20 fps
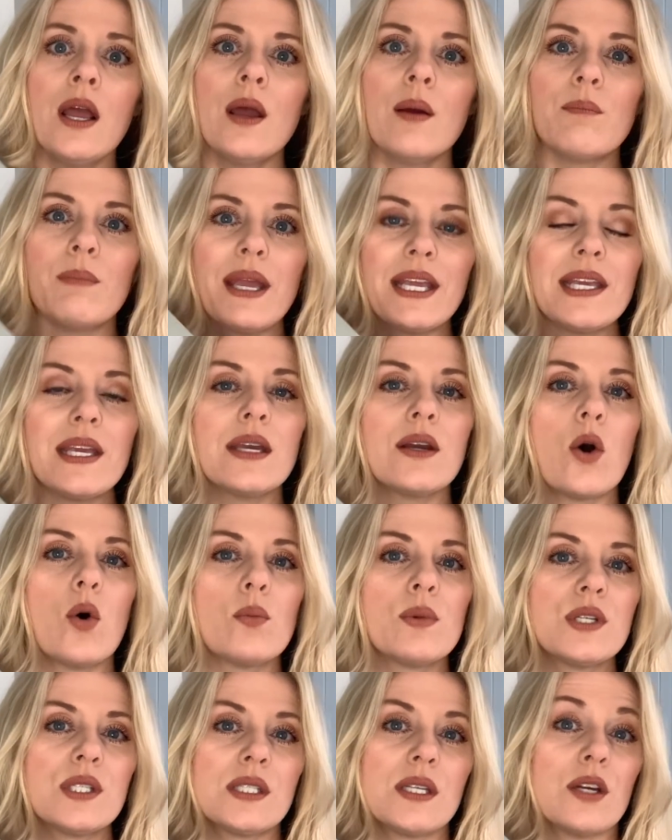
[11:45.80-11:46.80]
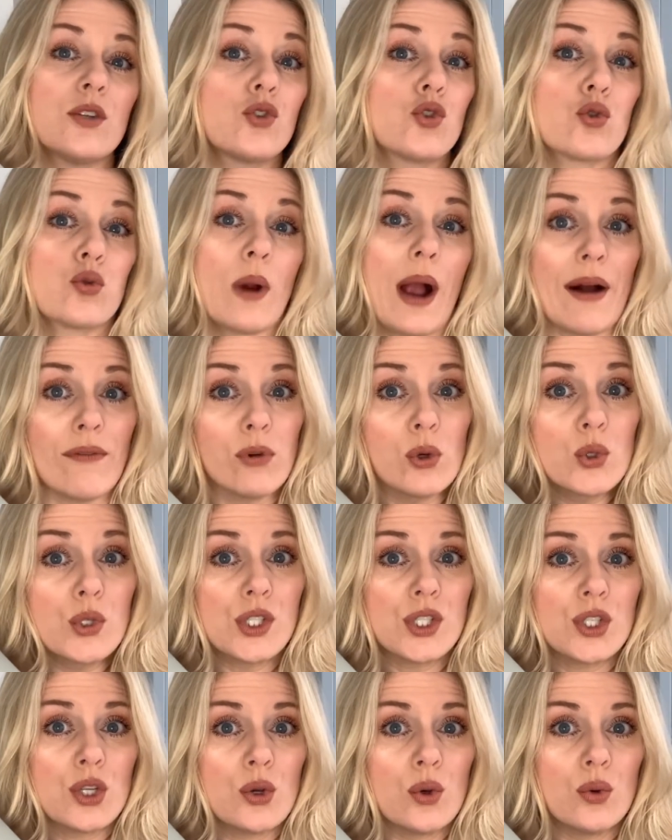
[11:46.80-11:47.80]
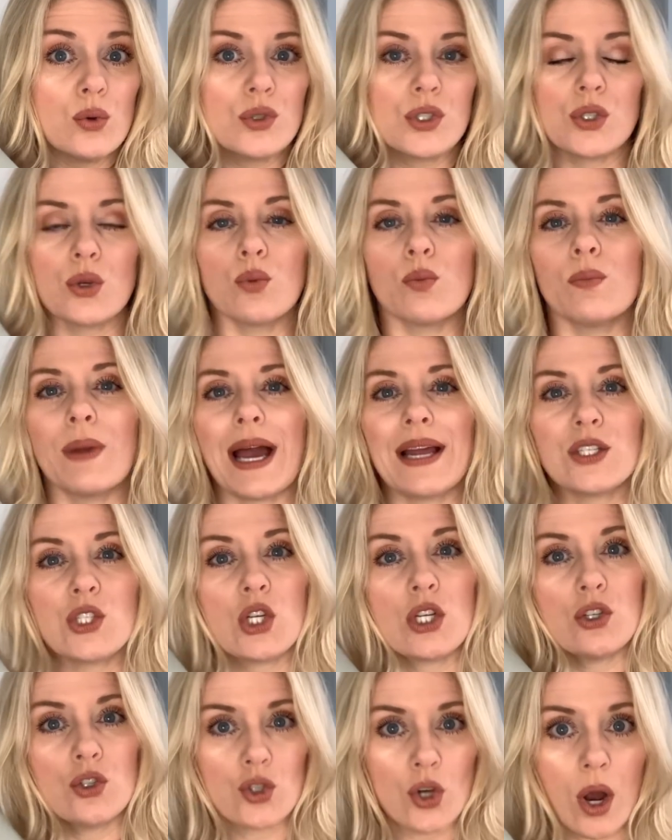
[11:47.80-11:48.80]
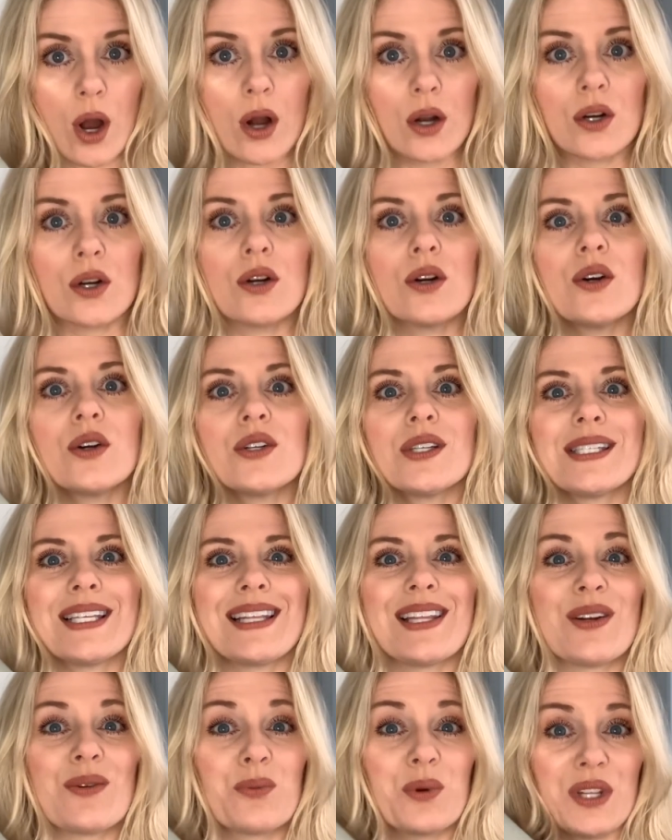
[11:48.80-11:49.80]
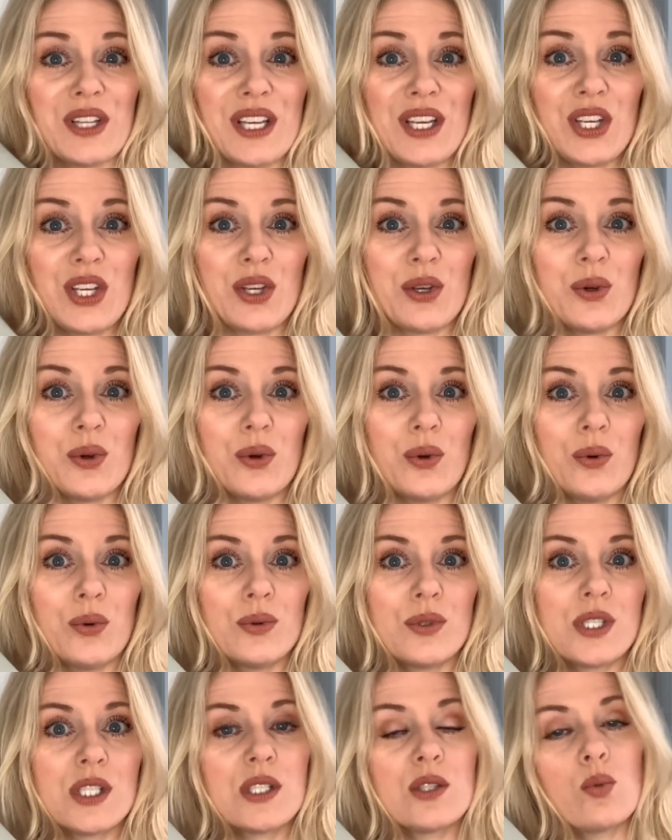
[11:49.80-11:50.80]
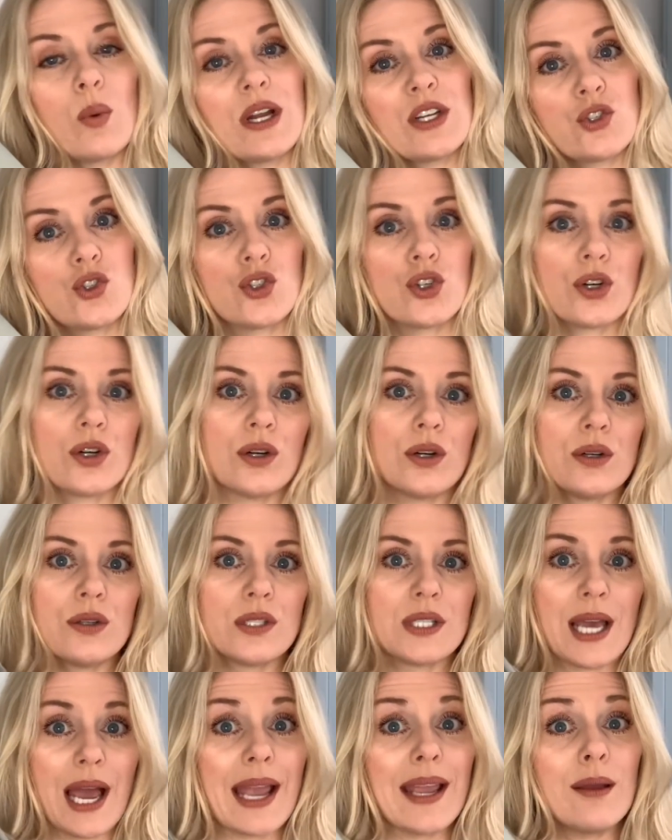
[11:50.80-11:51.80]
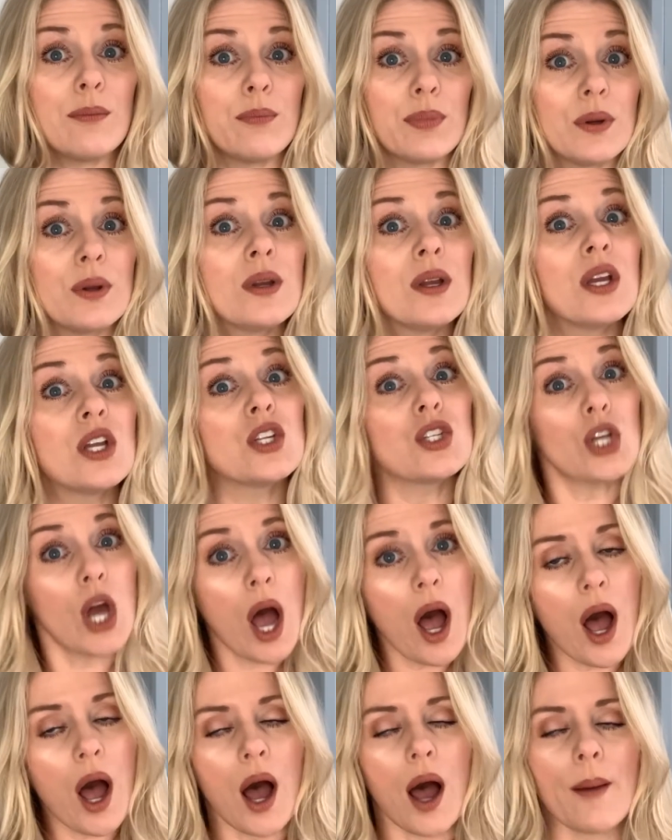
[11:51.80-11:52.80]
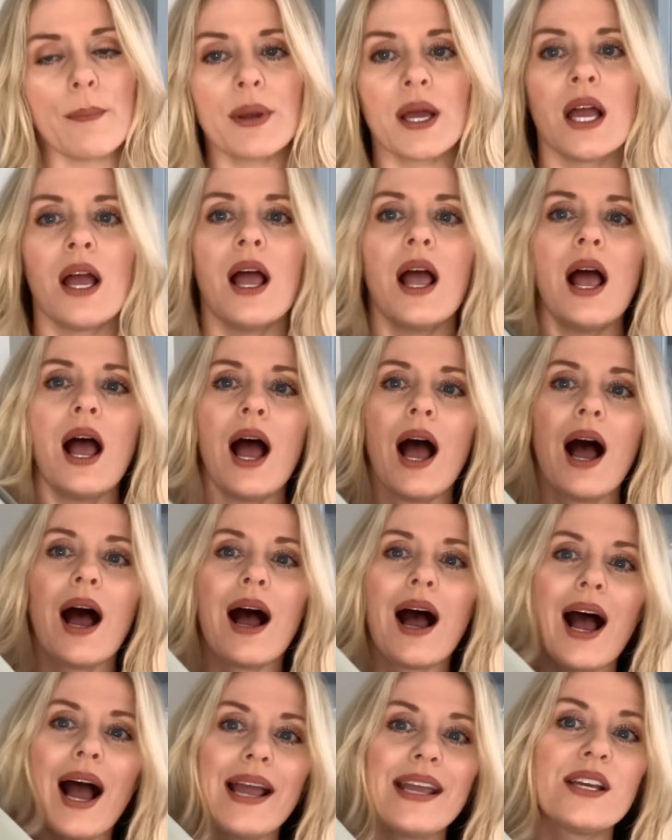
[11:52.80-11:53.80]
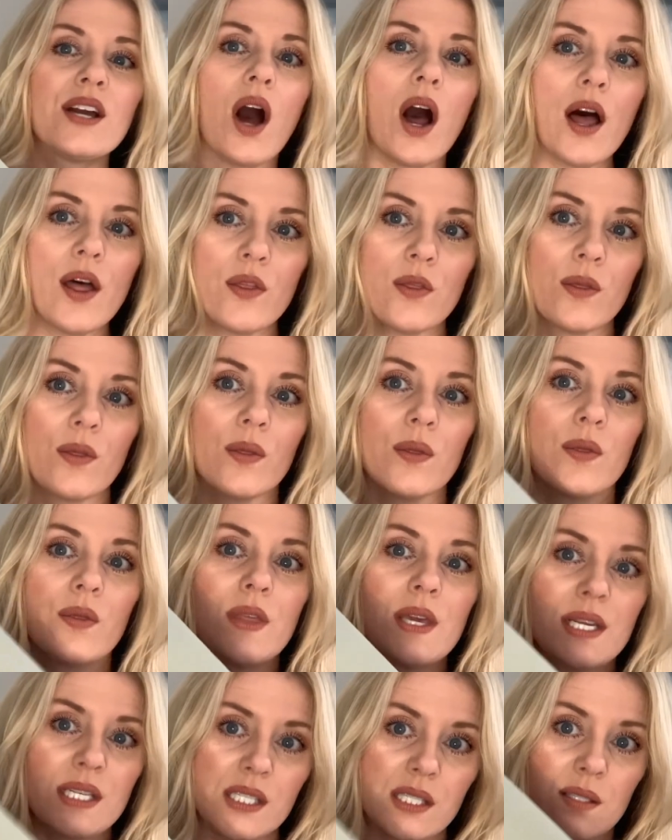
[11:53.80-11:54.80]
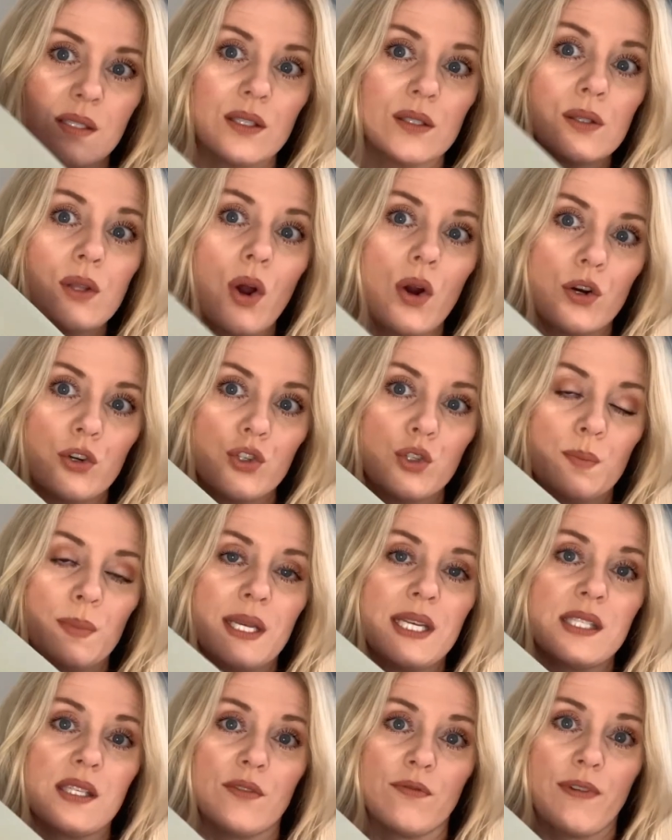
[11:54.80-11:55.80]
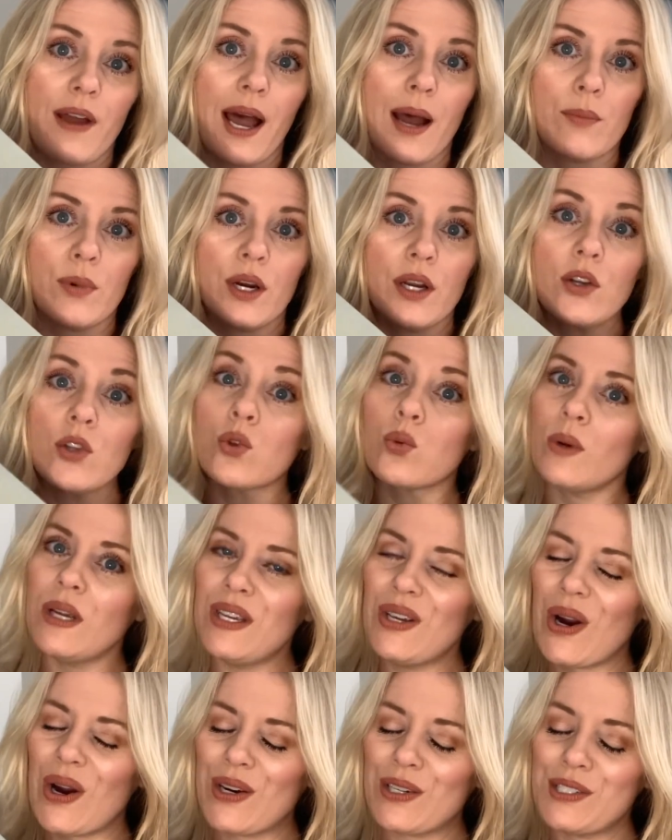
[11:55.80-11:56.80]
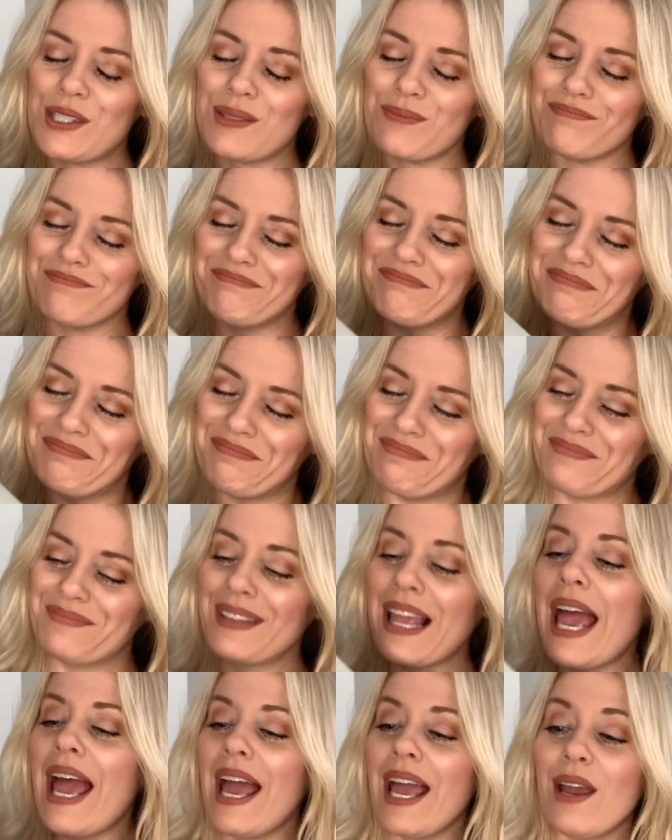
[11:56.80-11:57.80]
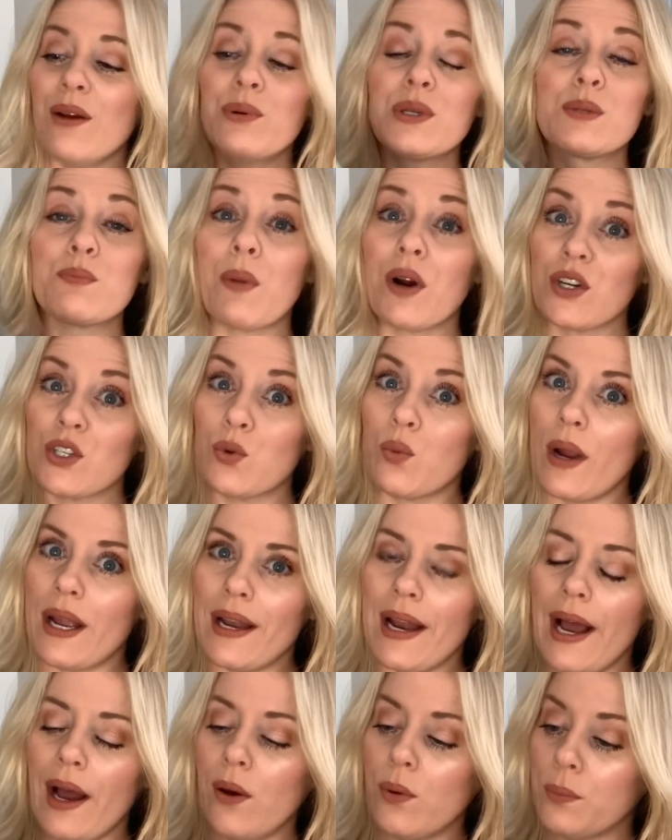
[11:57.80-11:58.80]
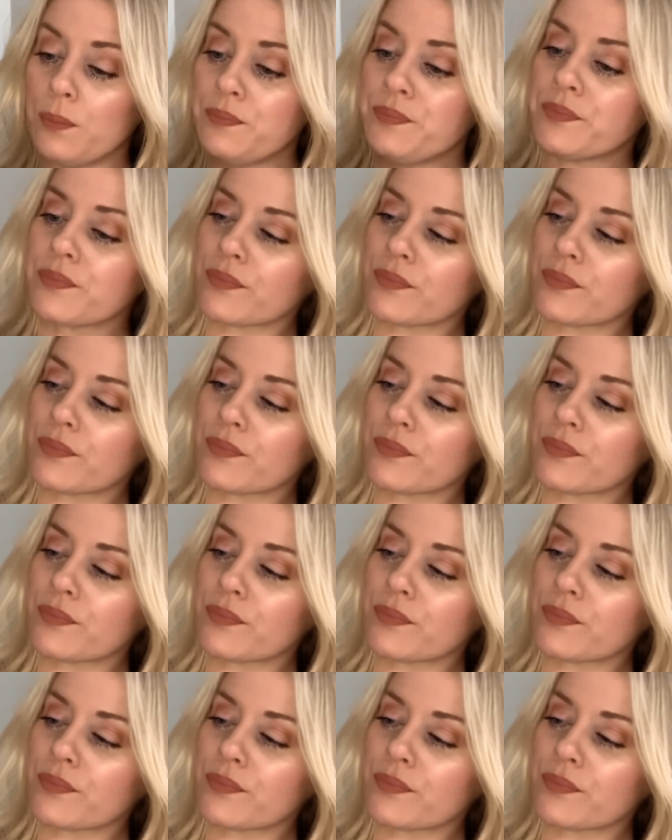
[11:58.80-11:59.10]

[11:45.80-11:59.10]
making almost a travel suit, so matching joggers and then a really cute sweatshirt type top. I got this large piece of fabric, 3 yards, it was marked way down,